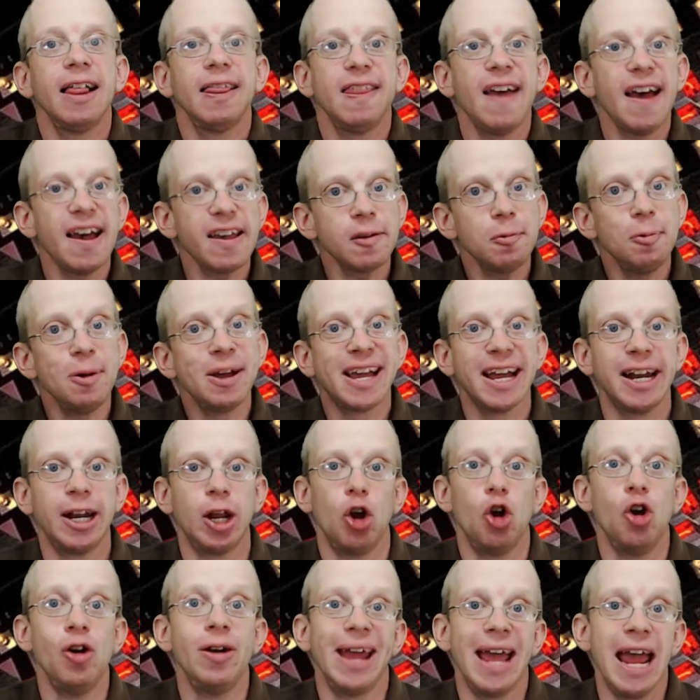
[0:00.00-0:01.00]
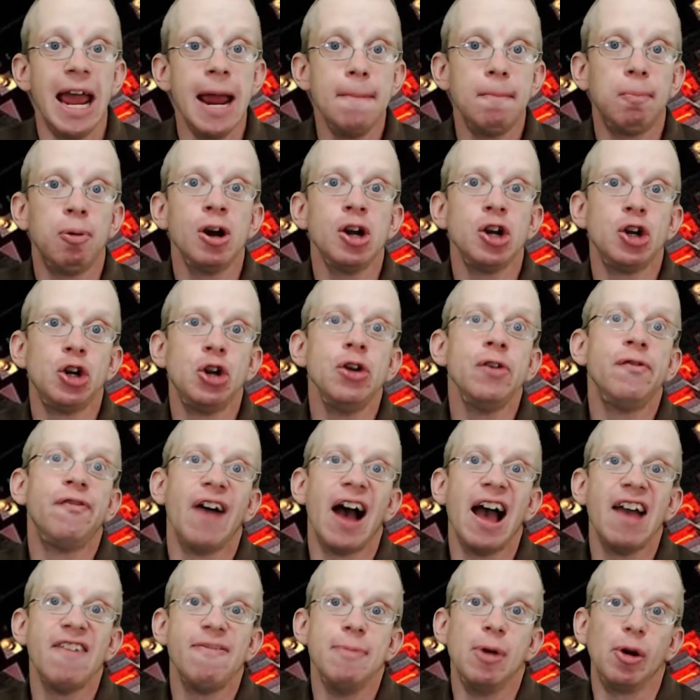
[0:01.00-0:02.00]
Last weekend it earned
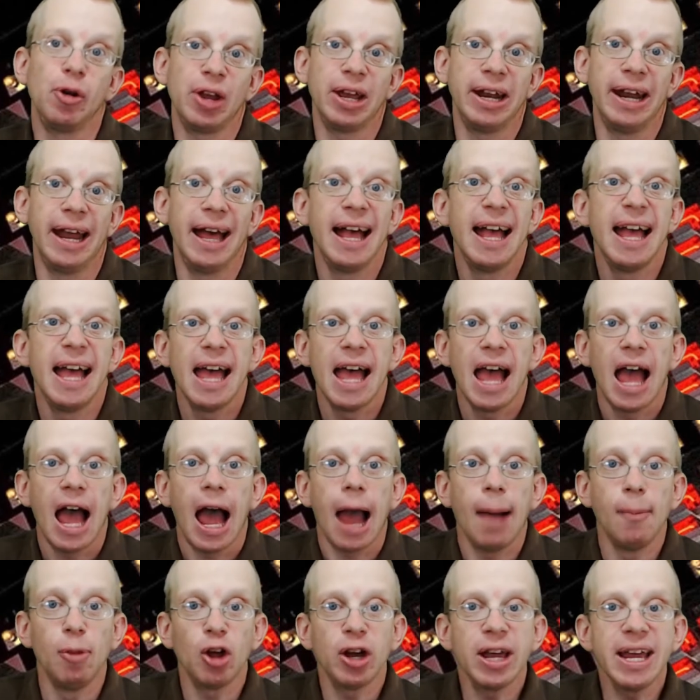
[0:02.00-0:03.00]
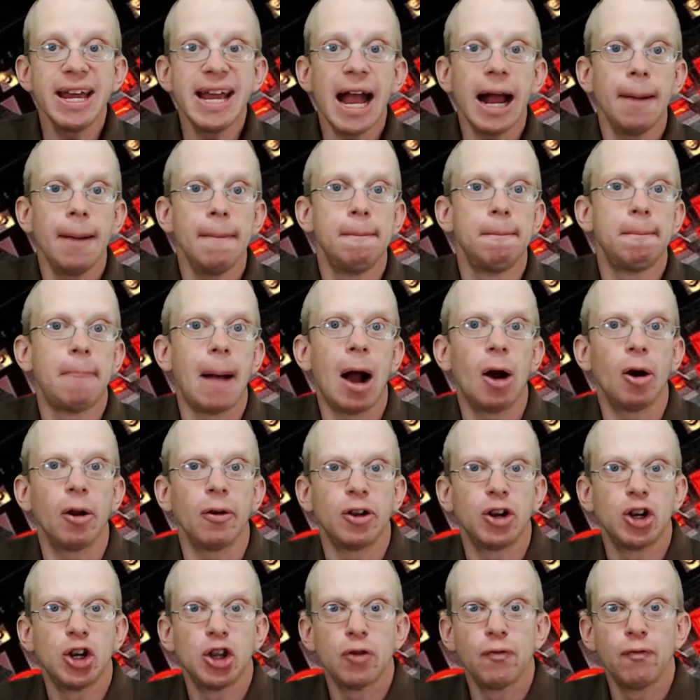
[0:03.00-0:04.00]
$8.25 million. I'm looking at about
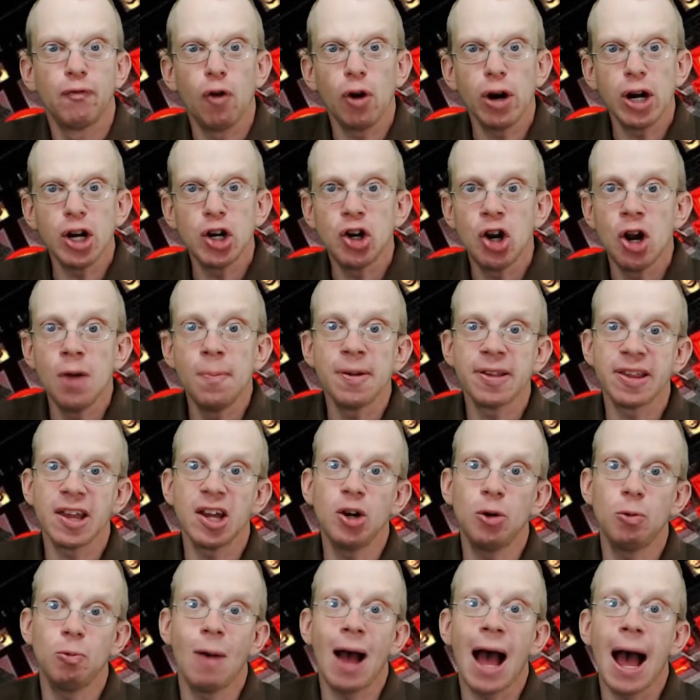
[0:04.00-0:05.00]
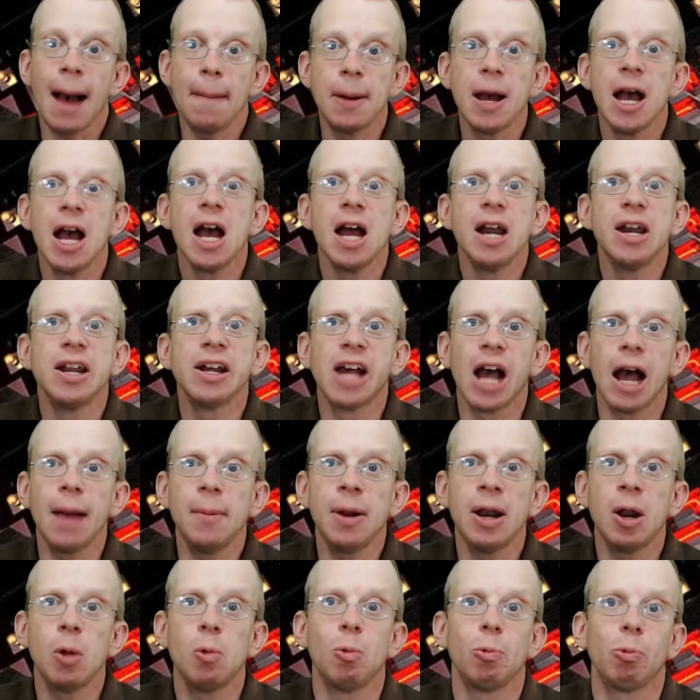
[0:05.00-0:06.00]
a 42% drop to come
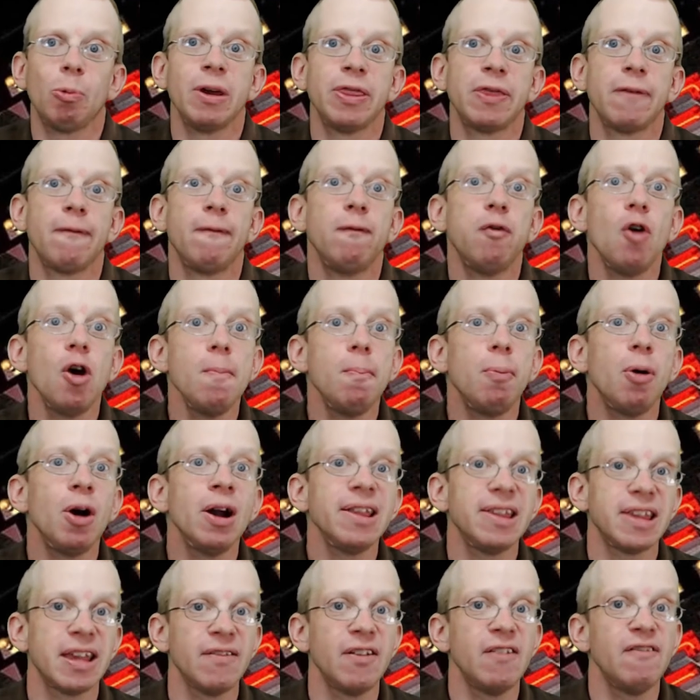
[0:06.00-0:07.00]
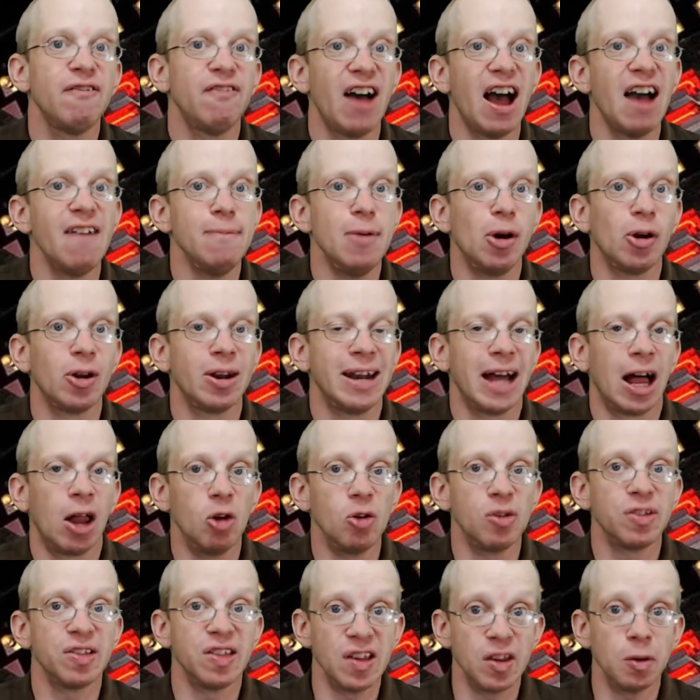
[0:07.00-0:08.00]
in with $4.75
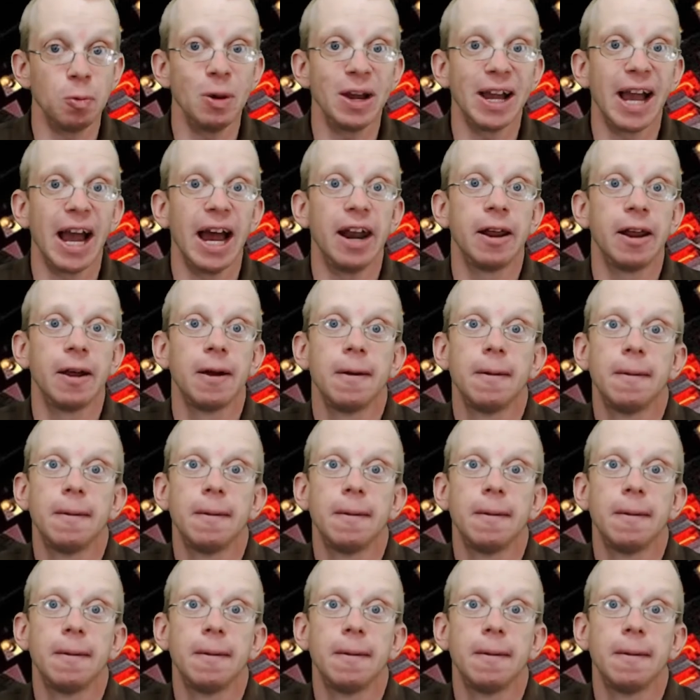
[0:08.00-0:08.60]
million this weekend.